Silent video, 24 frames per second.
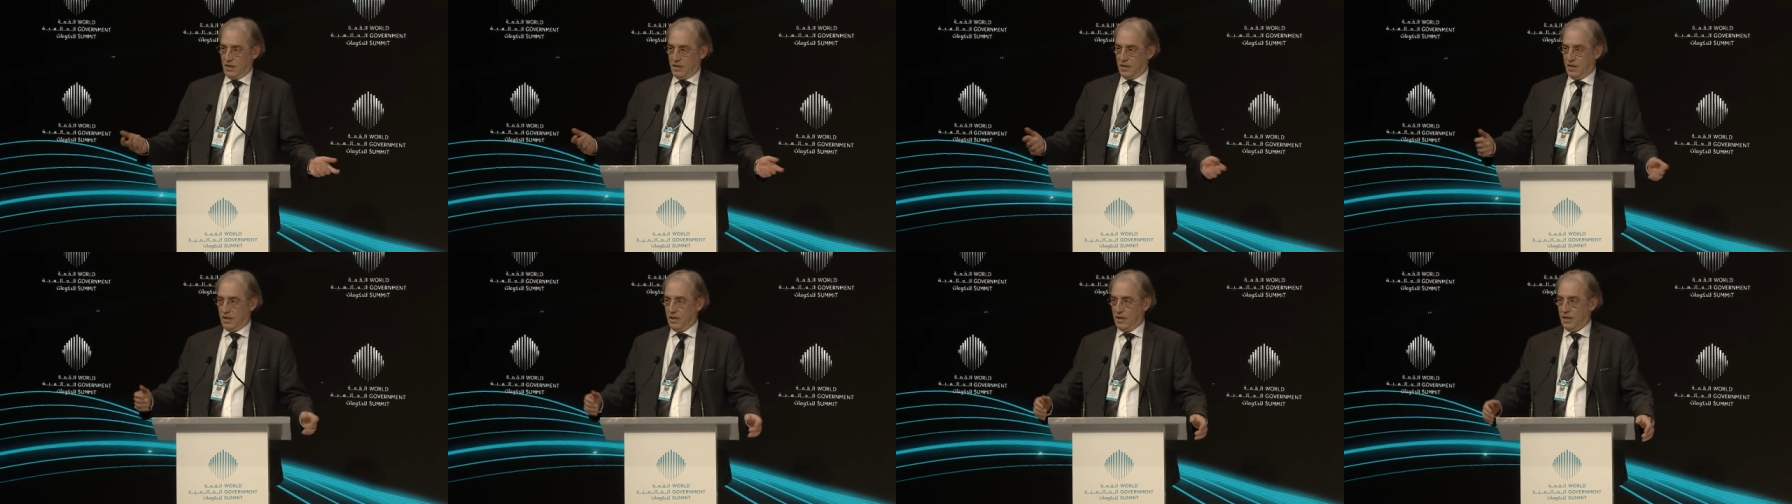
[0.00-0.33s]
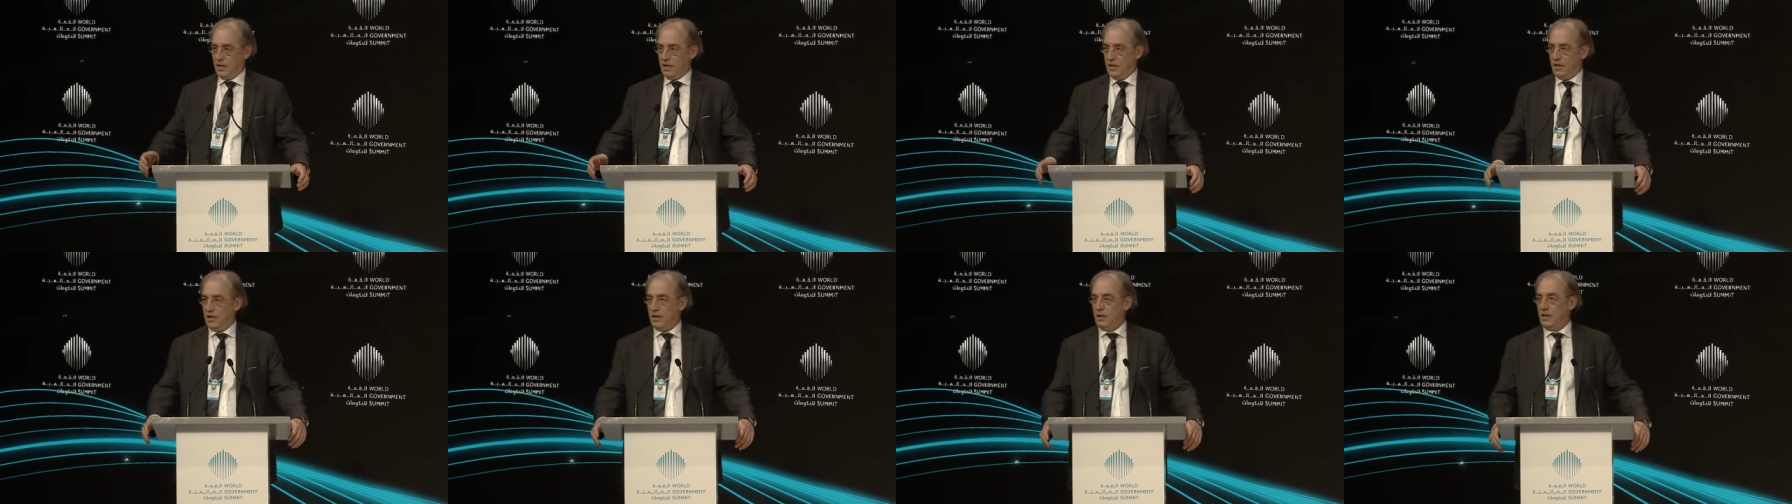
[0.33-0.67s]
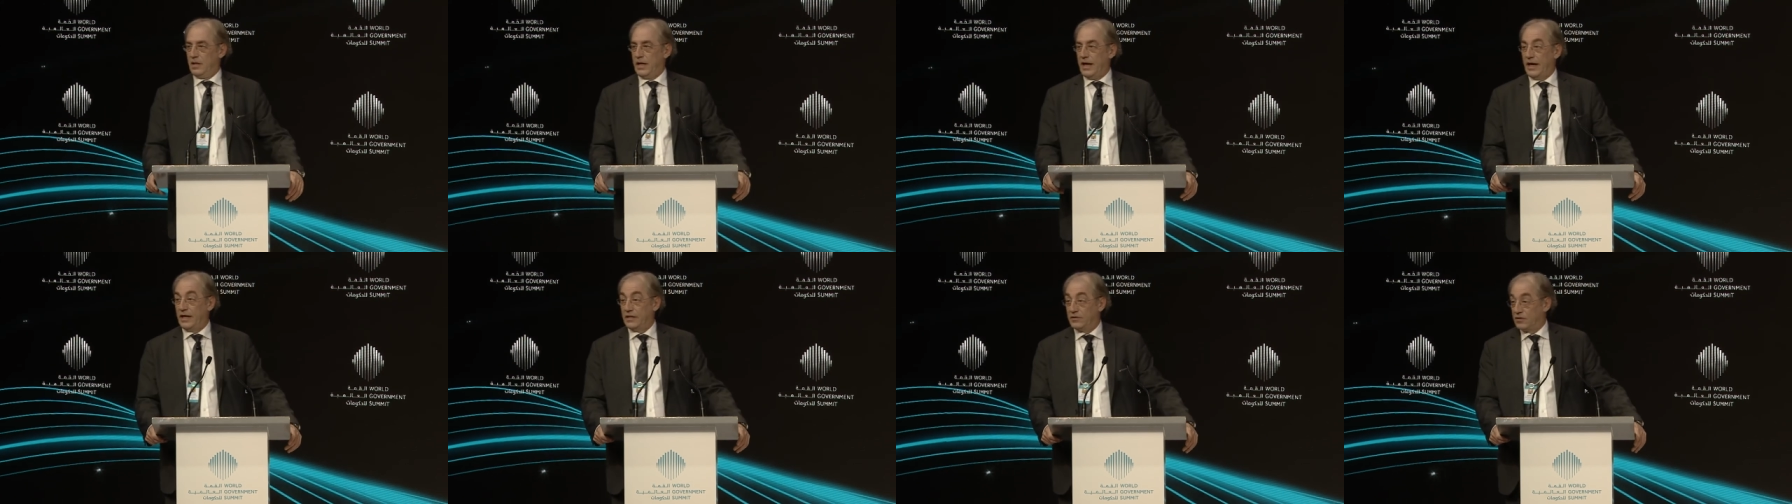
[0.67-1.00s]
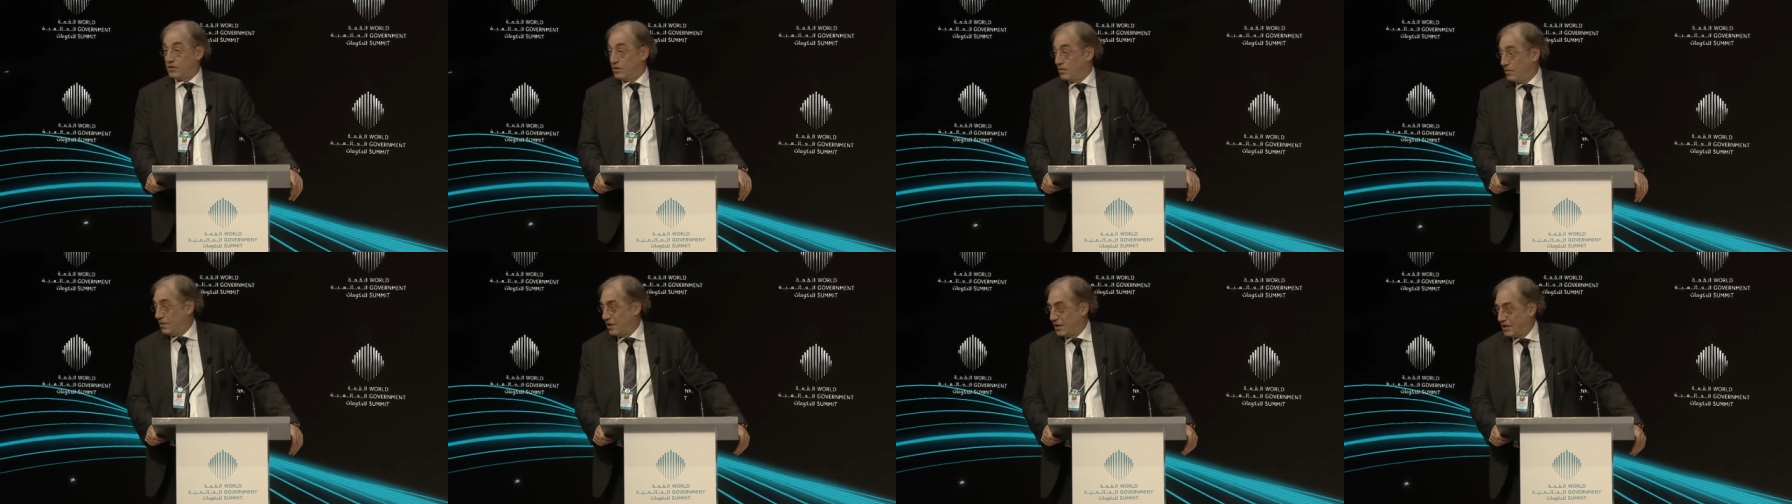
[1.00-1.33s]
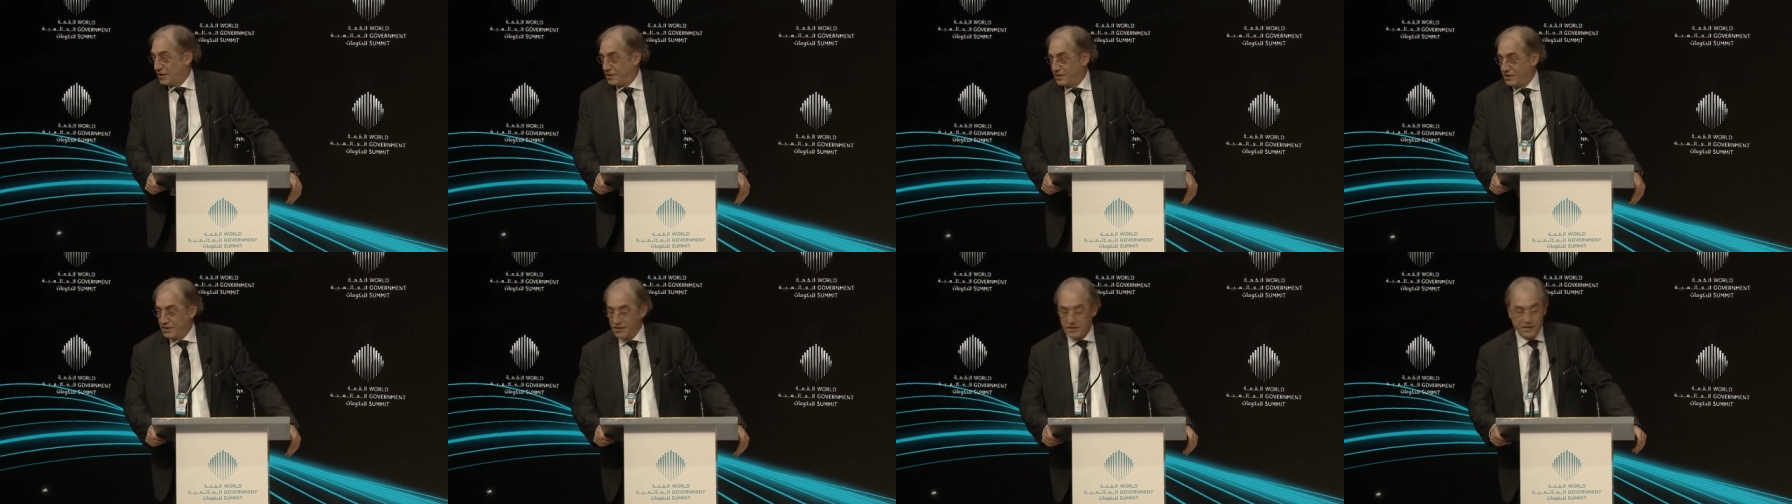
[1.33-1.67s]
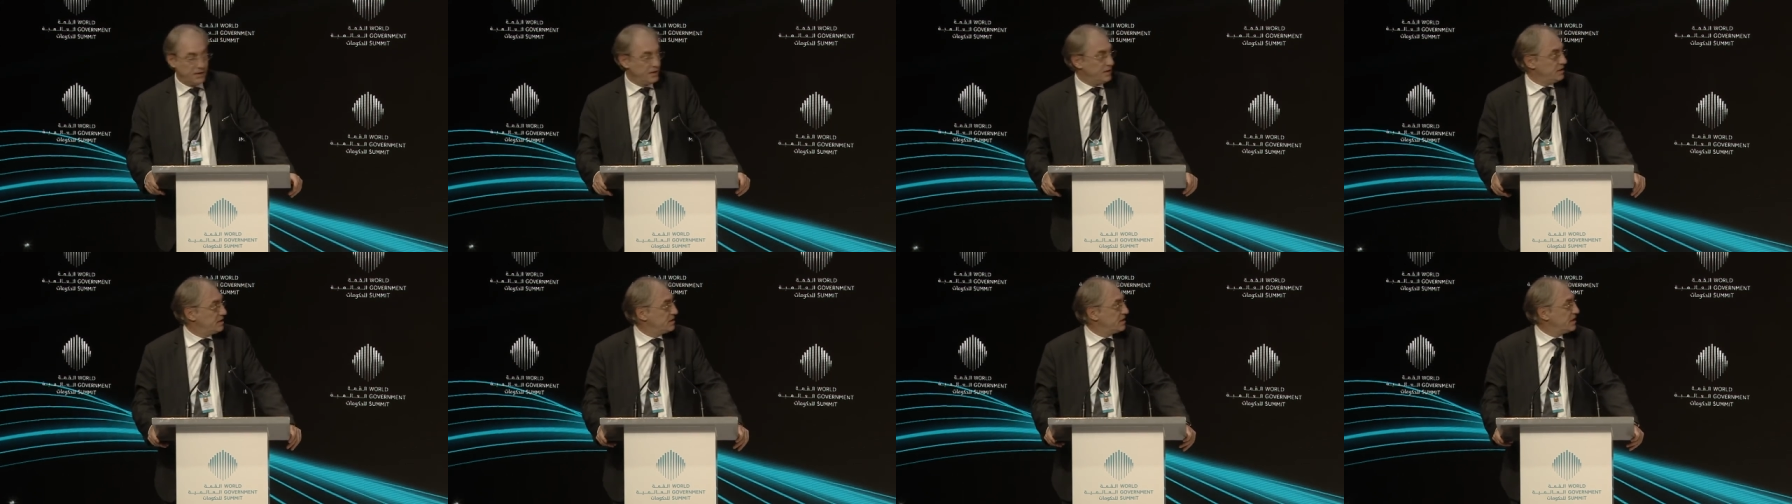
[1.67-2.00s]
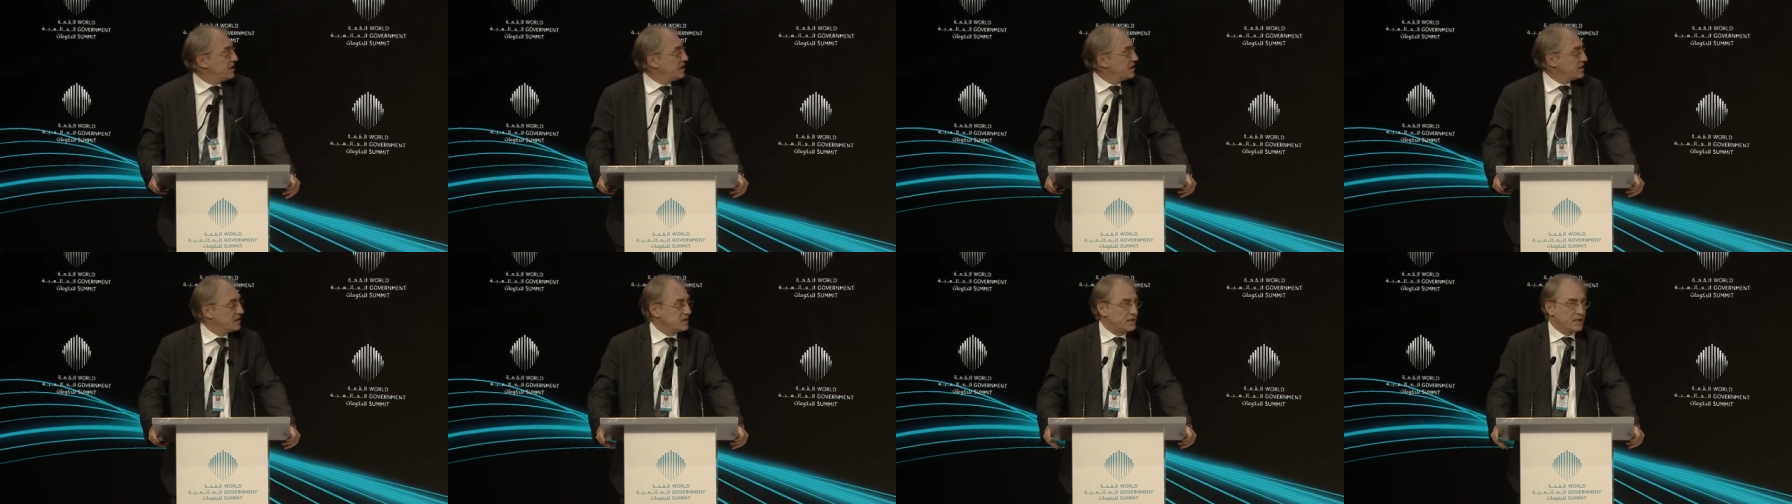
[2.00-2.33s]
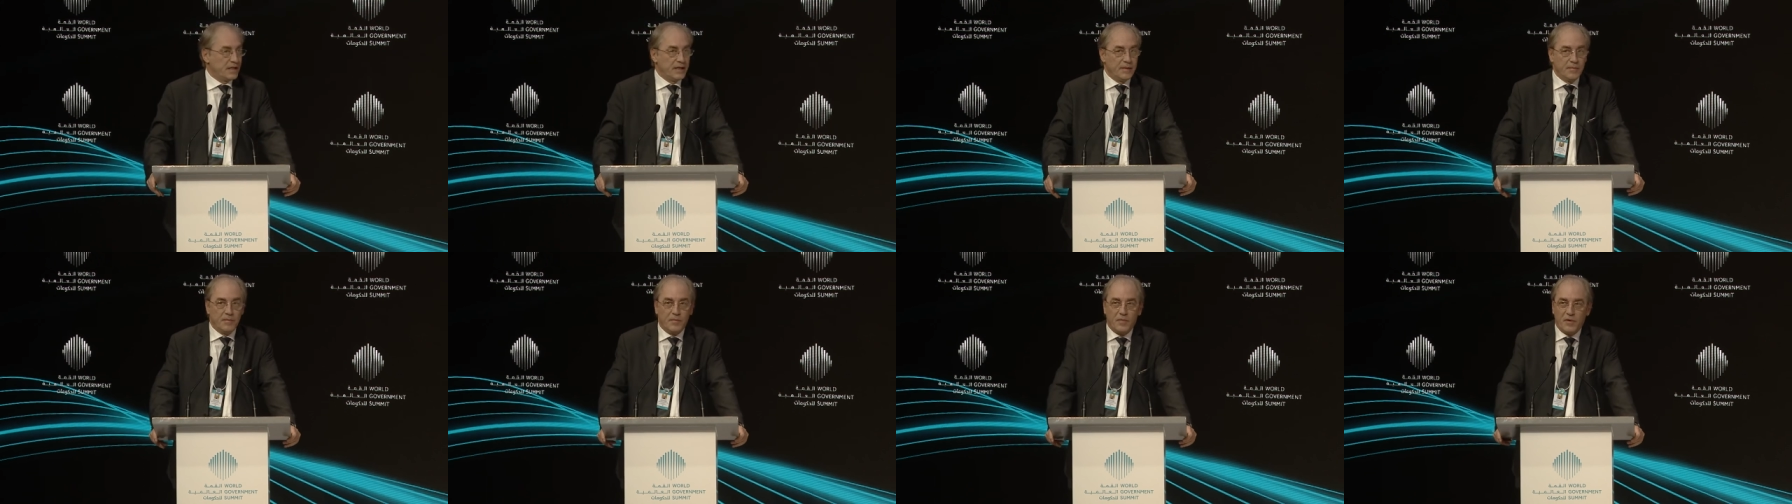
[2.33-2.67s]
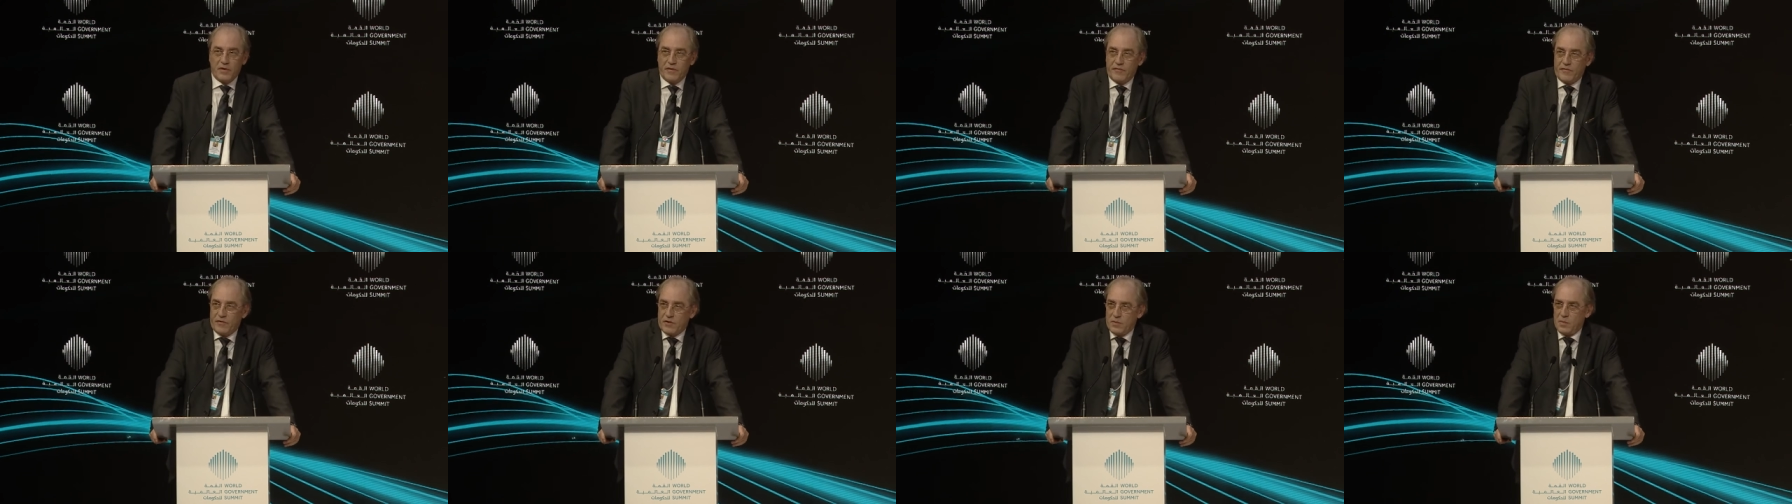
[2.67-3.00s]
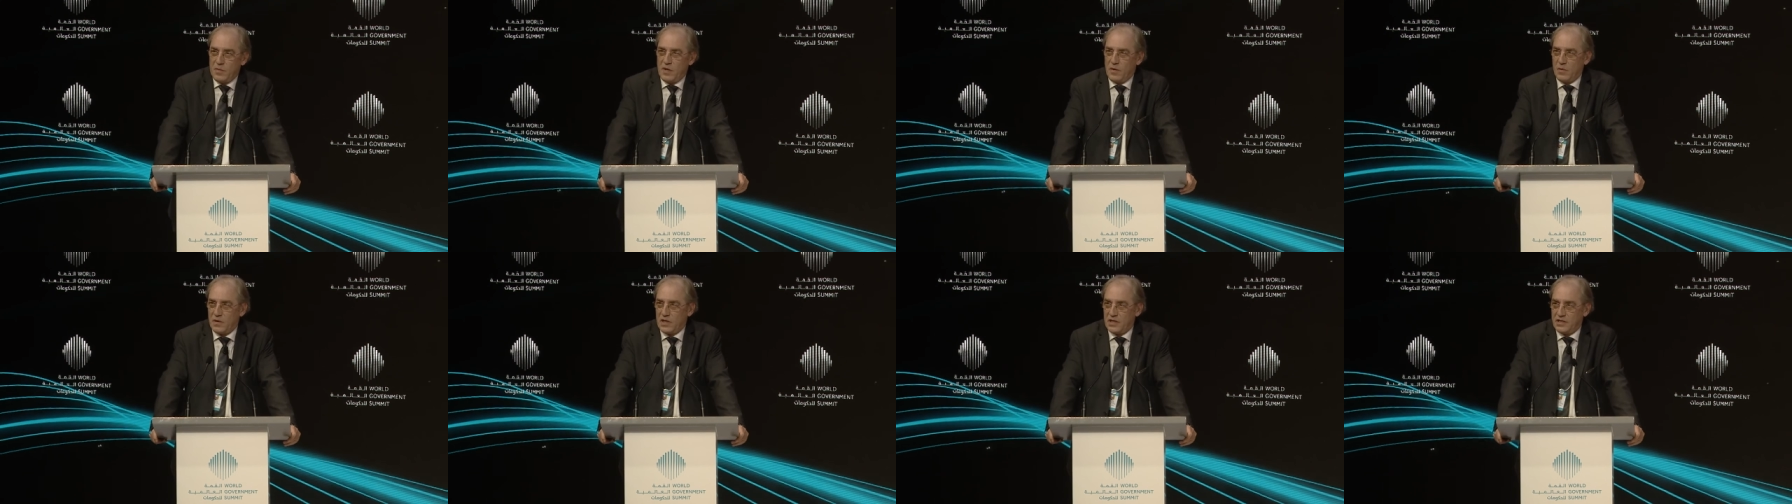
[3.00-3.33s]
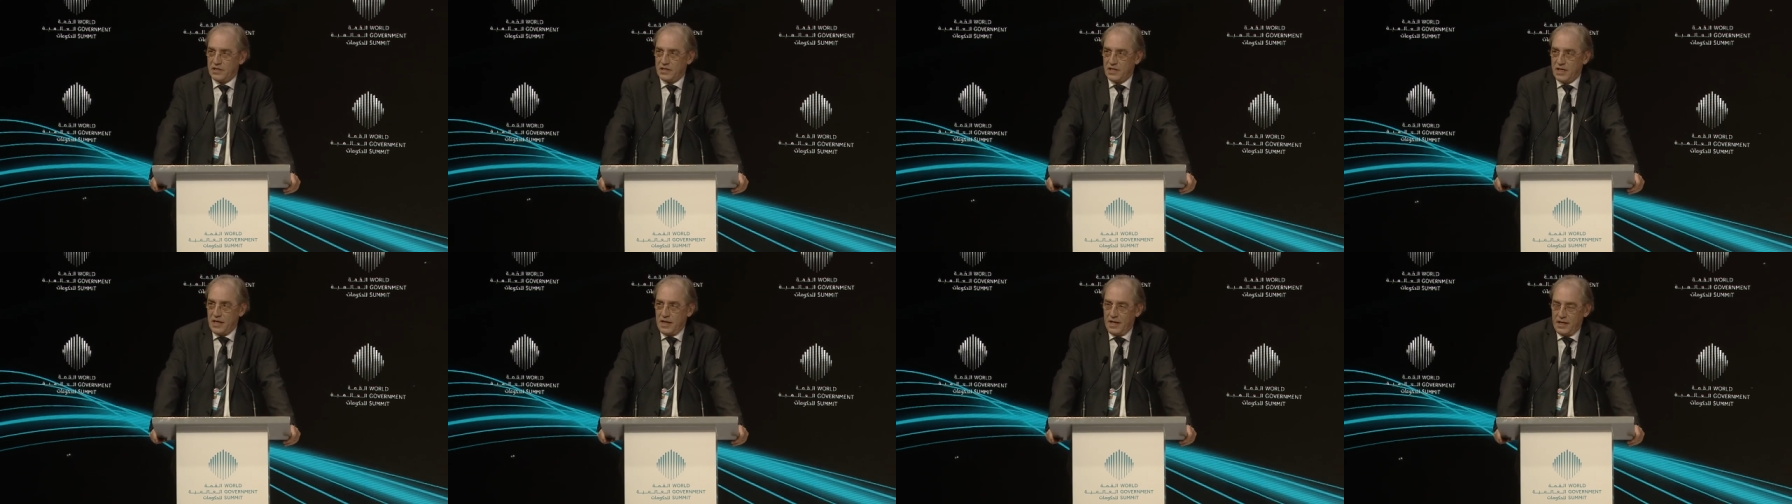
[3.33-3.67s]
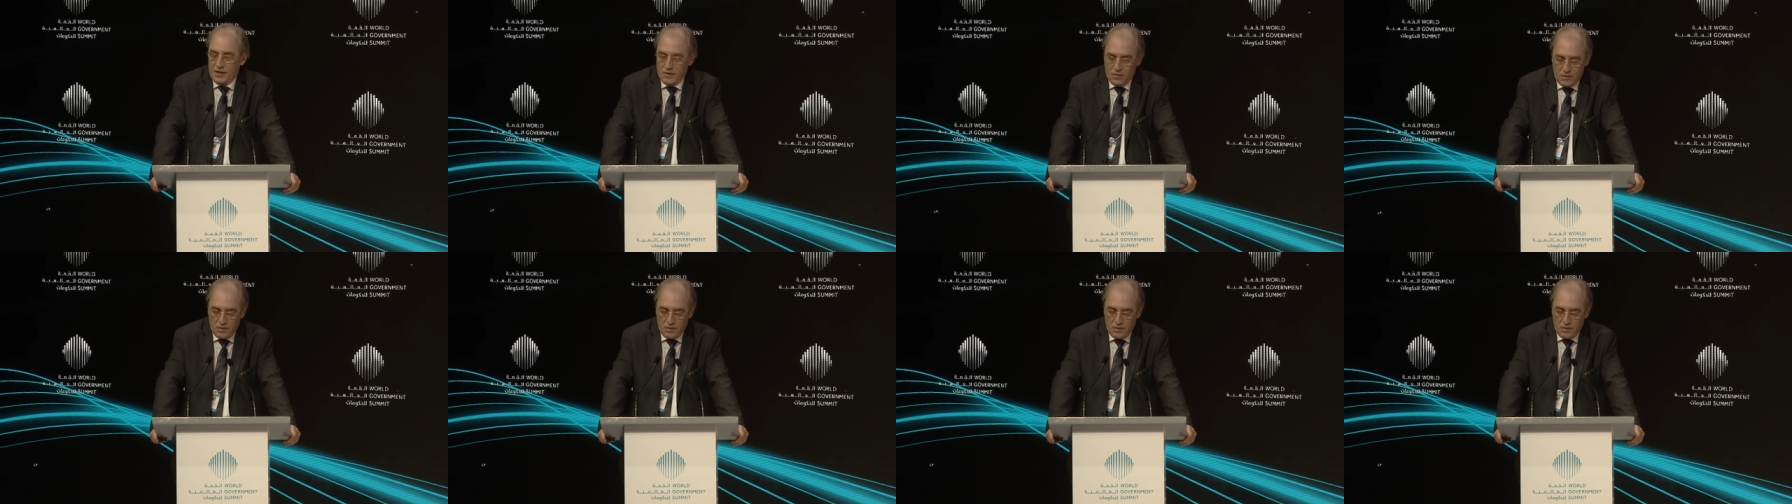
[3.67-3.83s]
ExoMars is an example from our side.